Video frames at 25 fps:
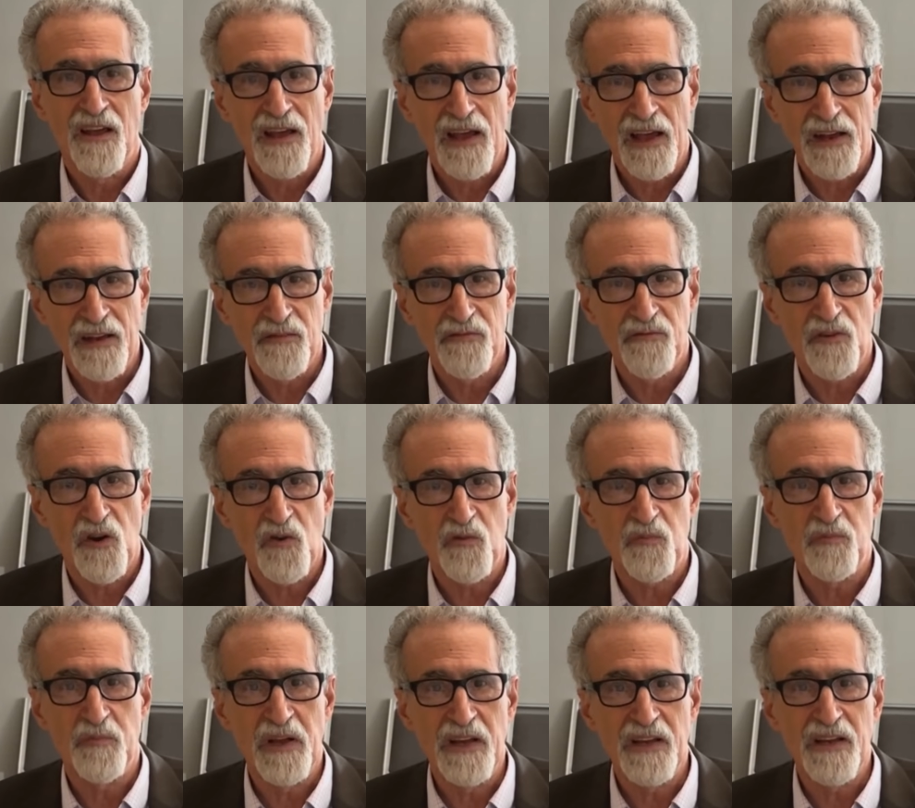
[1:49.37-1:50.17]
and
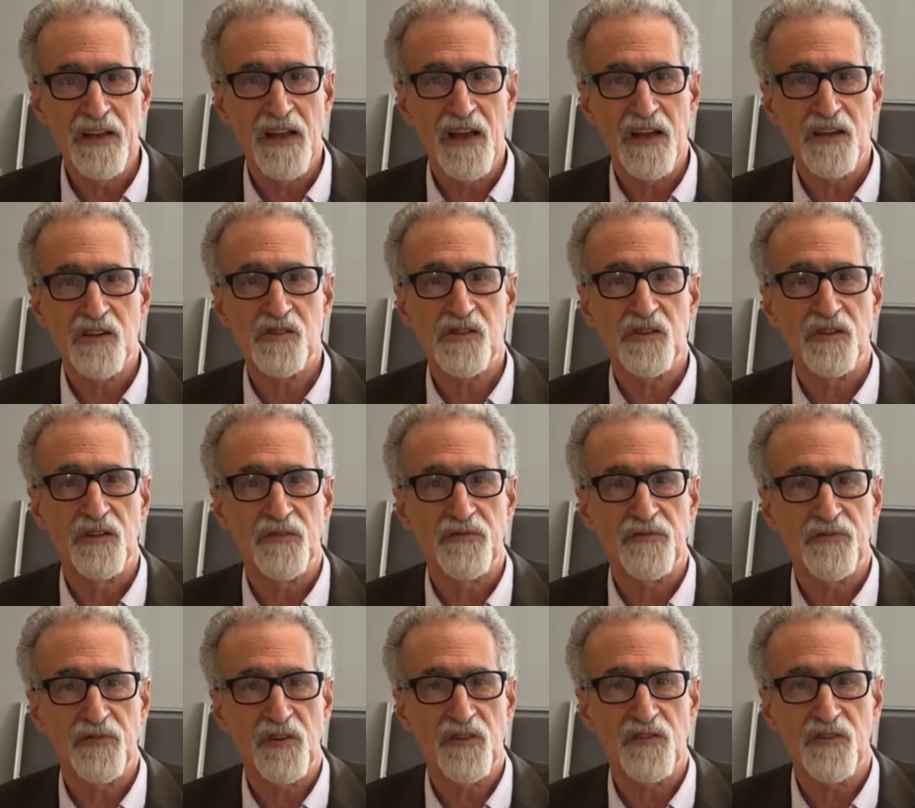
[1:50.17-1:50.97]
invoke mediation
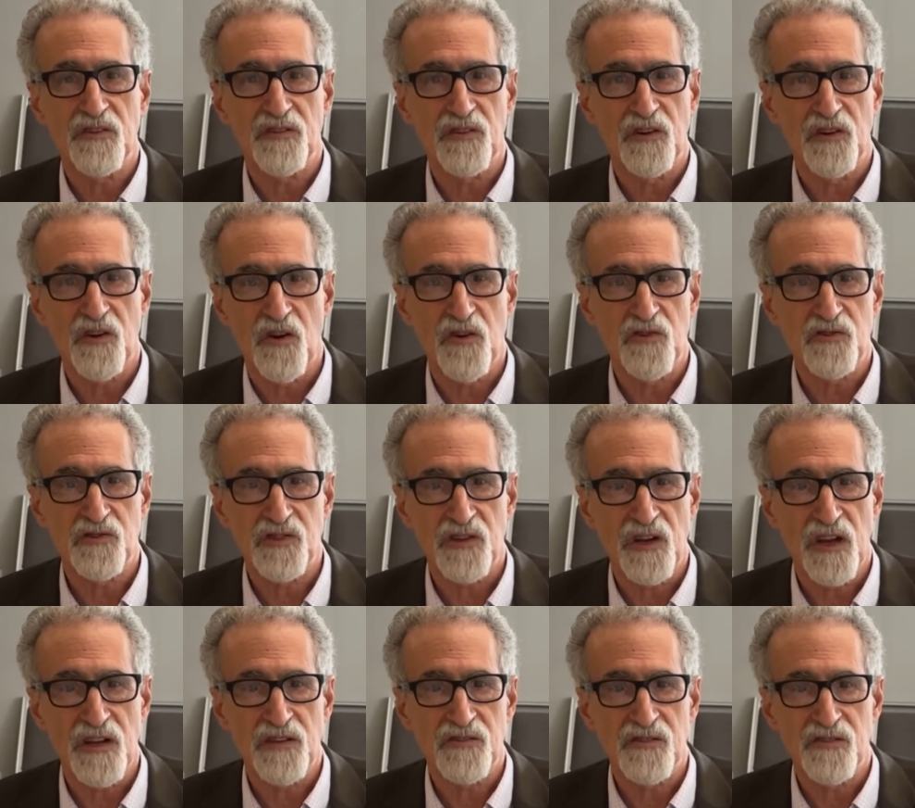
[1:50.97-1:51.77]
if further
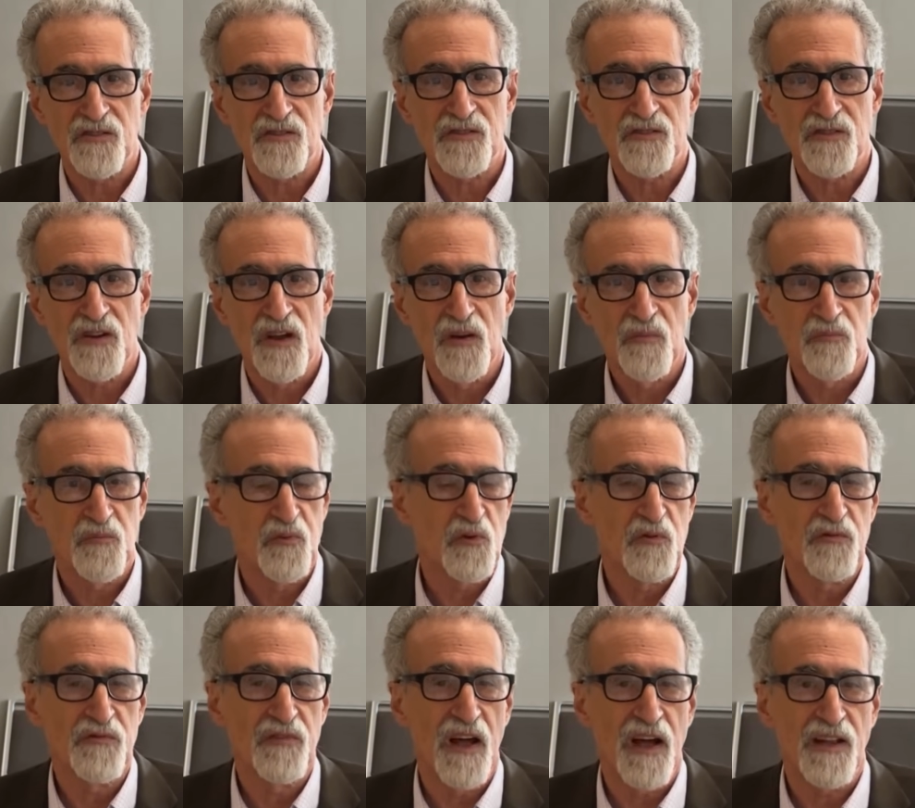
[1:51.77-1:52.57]
negotiations
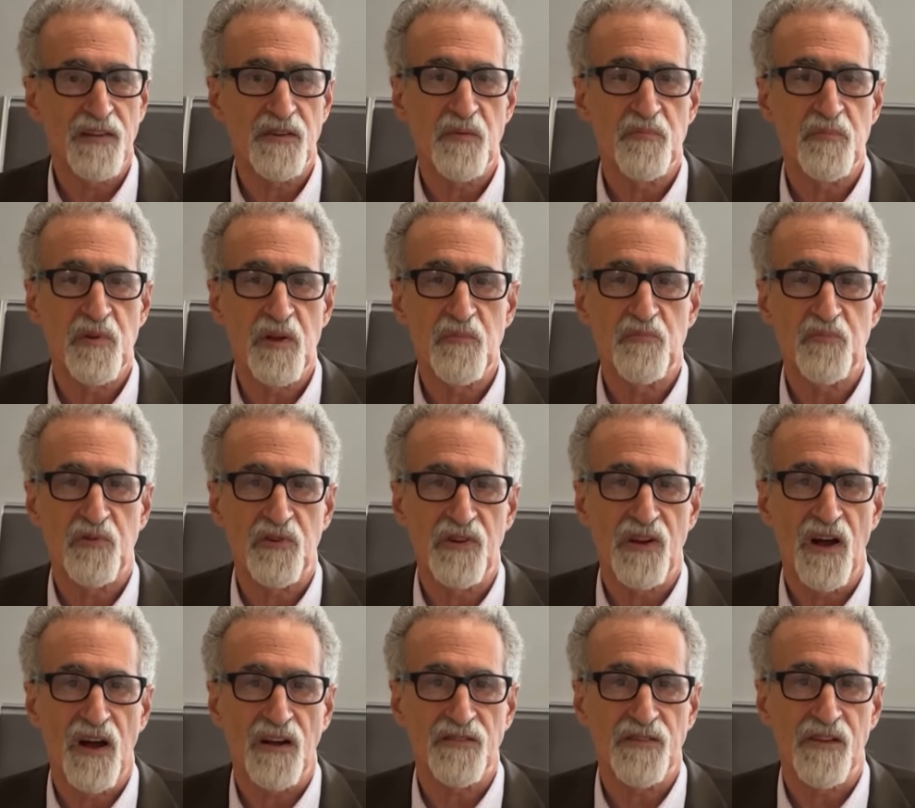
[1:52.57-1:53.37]
prove not to be
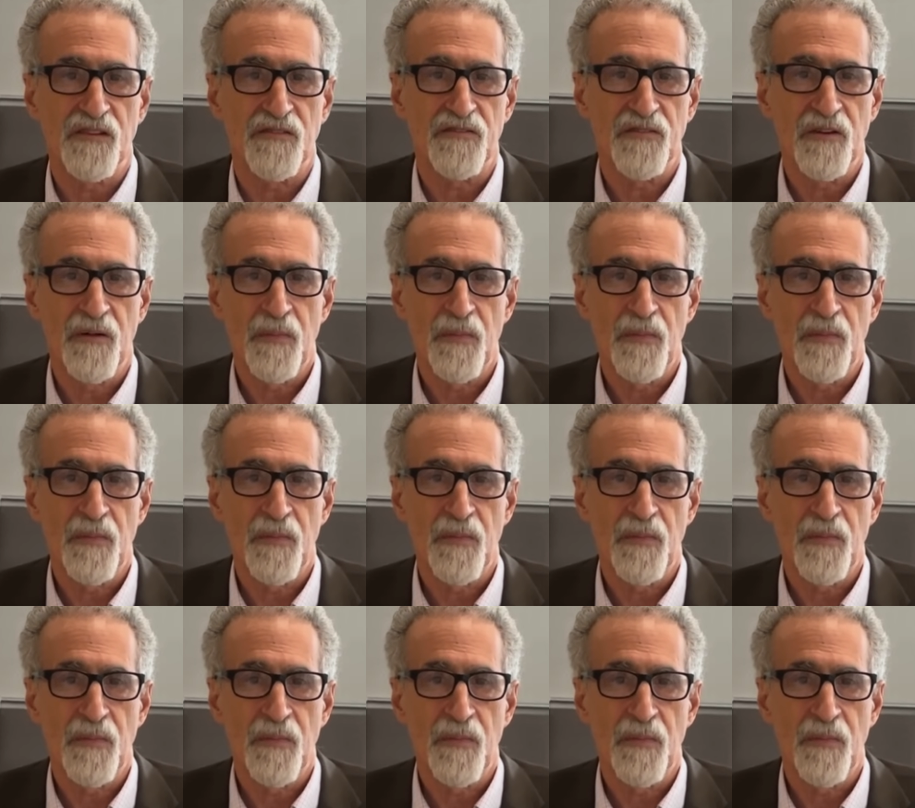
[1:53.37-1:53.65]
productive.